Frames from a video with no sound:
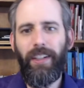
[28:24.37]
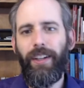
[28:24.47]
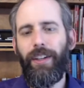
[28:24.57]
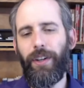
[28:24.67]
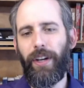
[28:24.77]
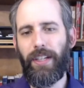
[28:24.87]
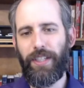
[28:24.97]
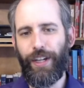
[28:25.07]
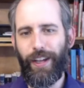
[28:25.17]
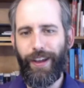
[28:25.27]
You're going to
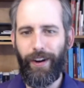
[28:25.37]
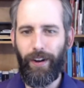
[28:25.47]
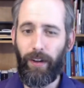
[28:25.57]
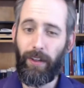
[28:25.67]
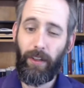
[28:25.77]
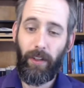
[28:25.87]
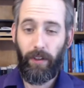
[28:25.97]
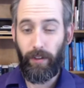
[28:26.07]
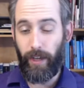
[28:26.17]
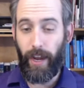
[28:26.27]
see a lot of,
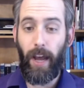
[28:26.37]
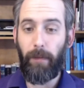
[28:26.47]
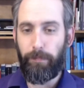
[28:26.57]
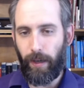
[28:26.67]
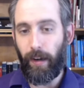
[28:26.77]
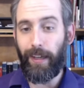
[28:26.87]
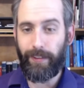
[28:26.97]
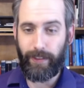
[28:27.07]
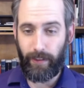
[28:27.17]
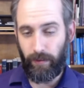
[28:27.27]
yeah,
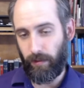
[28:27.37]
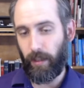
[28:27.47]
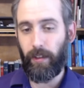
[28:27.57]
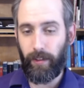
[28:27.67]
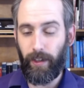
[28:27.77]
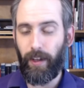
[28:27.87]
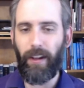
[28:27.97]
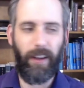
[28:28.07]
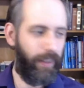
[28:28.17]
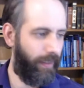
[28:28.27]
but, and
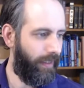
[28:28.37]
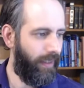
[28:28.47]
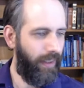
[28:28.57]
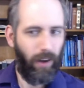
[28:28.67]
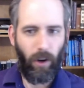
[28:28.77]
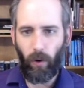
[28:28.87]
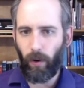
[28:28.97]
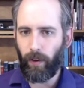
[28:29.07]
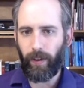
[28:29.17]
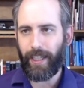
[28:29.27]
da-da-da, and,
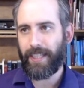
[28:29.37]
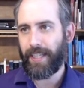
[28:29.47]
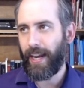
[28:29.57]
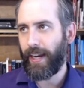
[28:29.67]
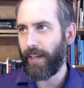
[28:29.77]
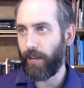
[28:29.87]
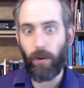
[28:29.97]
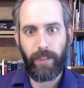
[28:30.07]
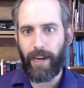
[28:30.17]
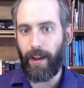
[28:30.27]
or let's say,
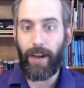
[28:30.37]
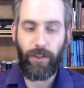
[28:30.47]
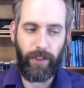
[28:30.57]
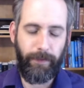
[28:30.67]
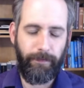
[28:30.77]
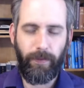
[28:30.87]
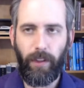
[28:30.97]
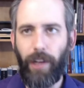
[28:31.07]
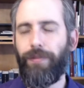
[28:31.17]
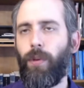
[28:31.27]
actually,
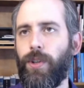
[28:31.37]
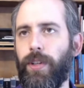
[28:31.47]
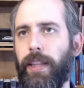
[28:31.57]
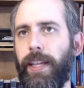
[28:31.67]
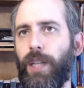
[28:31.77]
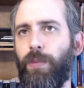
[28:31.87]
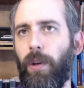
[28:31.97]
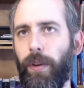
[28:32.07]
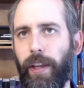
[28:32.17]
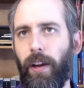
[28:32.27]
unfortunately, things being
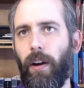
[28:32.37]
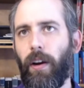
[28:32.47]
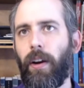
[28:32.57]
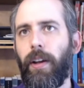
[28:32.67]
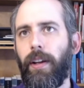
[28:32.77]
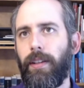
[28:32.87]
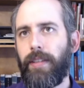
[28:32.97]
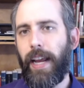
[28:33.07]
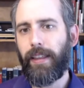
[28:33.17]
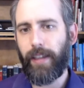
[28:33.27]
what they are,
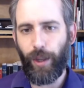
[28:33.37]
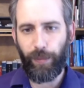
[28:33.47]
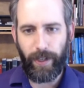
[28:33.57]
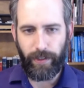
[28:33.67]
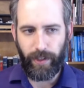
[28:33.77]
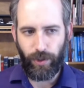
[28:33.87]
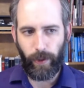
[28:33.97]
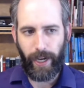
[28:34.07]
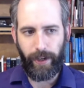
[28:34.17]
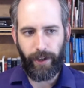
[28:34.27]
take the other presidential
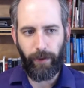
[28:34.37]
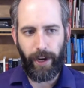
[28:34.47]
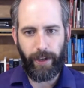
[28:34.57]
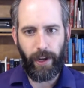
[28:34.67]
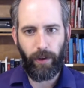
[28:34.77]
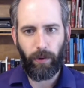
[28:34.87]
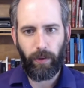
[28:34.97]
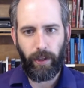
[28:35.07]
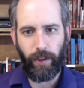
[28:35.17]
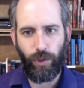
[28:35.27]
candidate right now,
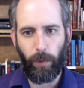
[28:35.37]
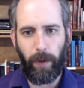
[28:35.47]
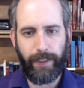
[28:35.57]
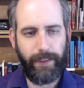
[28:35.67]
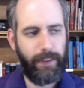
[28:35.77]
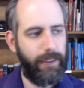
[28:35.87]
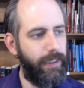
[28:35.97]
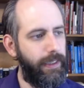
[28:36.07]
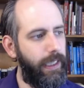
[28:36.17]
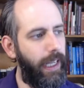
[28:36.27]
Joe Biden,
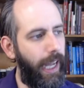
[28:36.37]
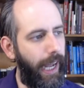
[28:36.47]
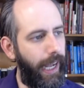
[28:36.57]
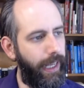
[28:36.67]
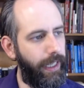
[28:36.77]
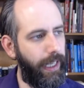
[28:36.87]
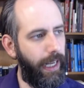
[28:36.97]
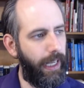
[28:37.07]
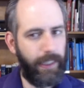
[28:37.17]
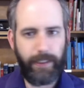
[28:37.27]
and
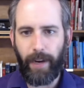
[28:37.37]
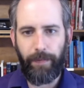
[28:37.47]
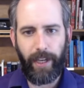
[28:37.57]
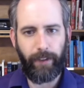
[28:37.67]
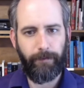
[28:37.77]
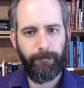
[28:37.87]
same thing.